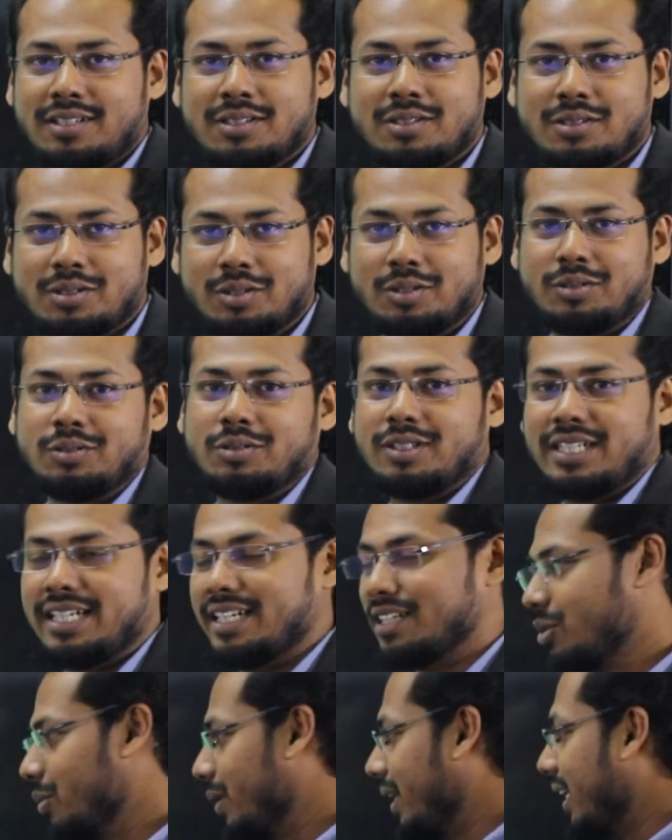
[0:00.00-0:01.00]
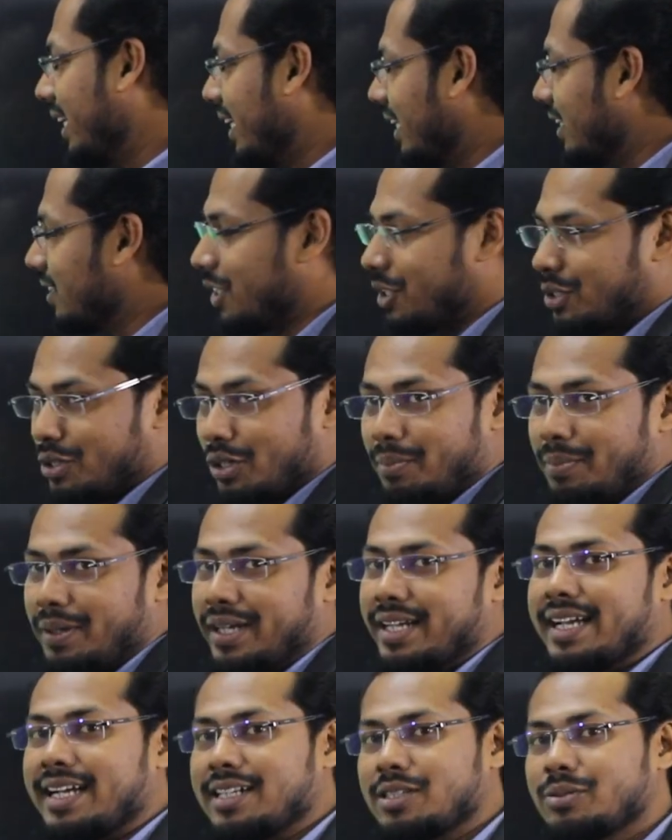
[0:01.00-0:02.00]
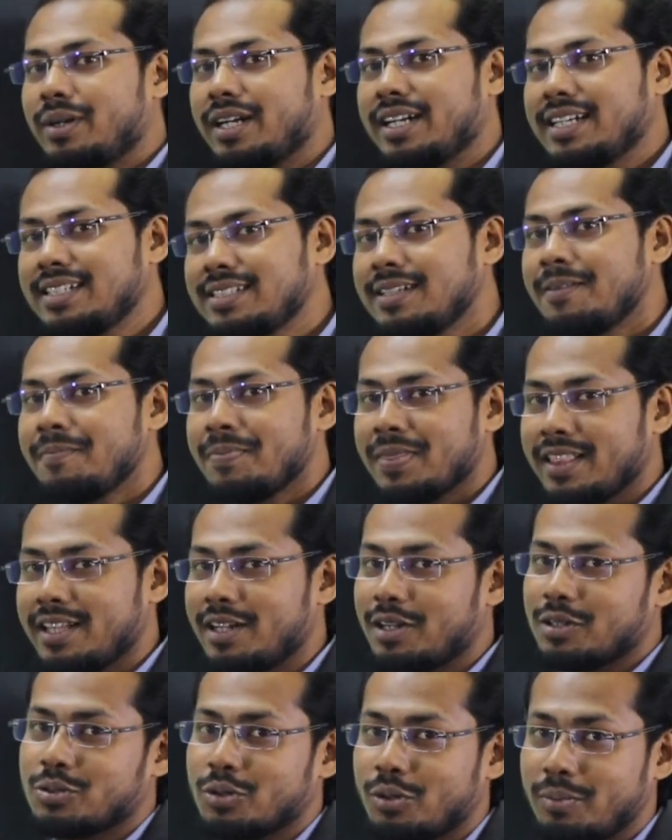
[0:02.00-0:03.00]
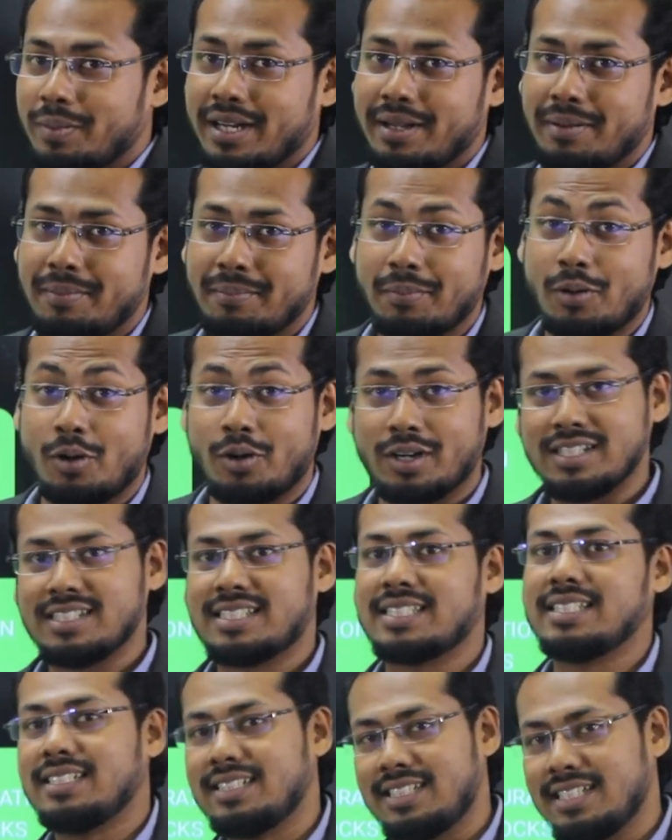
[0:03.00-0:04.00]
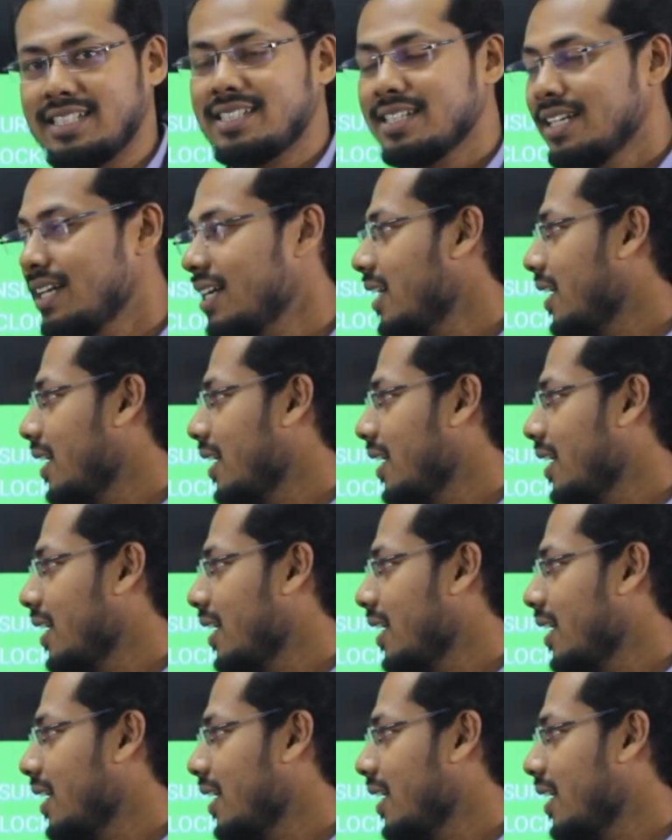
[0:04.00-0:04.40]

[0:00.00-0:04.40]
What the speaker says: So it is very easy topic, as well as there are so many models in this.